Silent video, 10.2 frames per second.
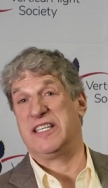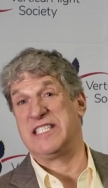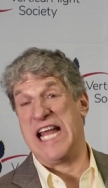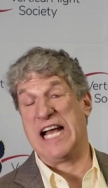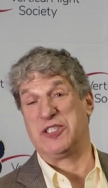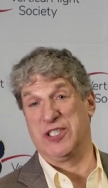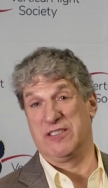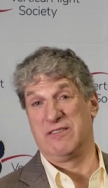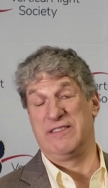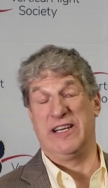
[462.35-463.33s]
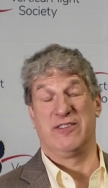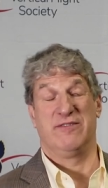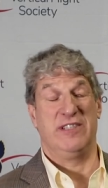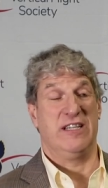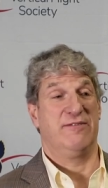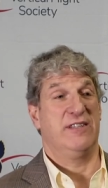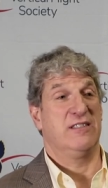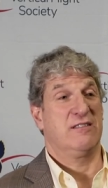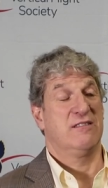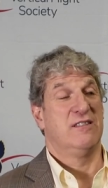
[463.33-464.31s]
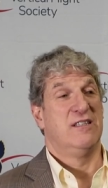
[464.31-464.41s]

AHS National, now the VFS.